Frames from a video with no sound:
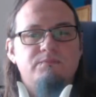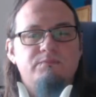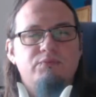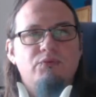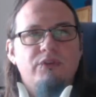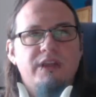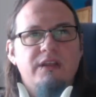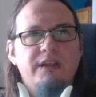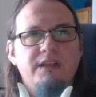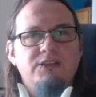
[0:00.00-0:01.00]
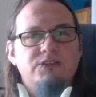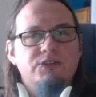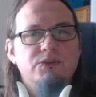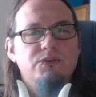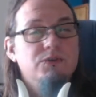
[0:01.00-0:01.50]
pretty
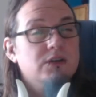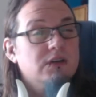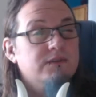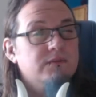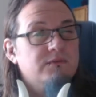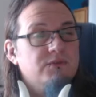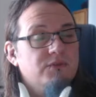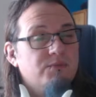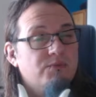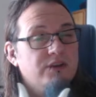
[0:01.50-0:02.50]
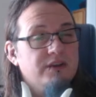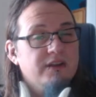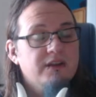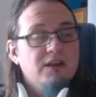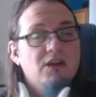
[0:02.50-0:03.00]
soon after it
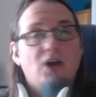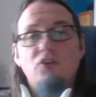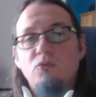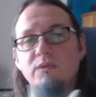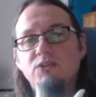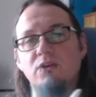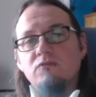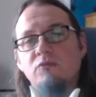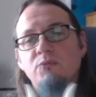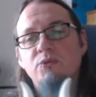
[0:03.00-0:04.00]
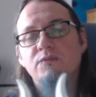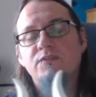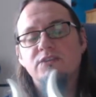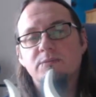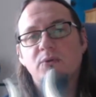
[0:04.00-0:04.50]
printed. I normally try and remove
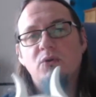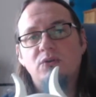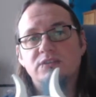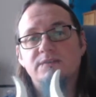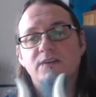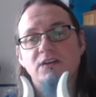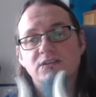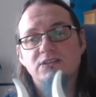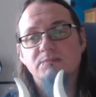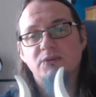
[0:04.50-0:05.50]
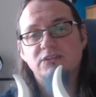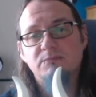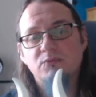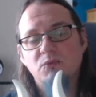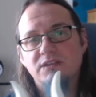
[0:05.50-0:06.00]
the supports as fast as
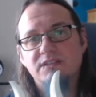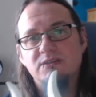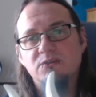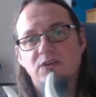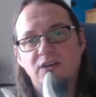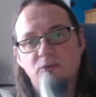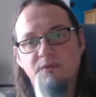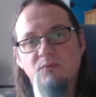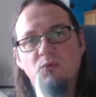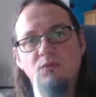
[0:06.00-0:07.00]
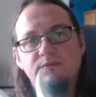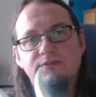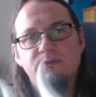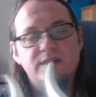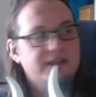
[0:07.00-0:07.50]
possible, but it's still got a little bit of warmth
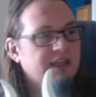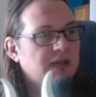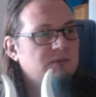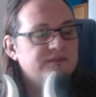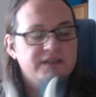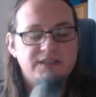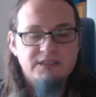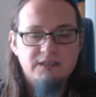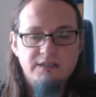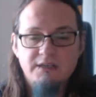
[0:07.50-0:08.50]
to it and they come off easier.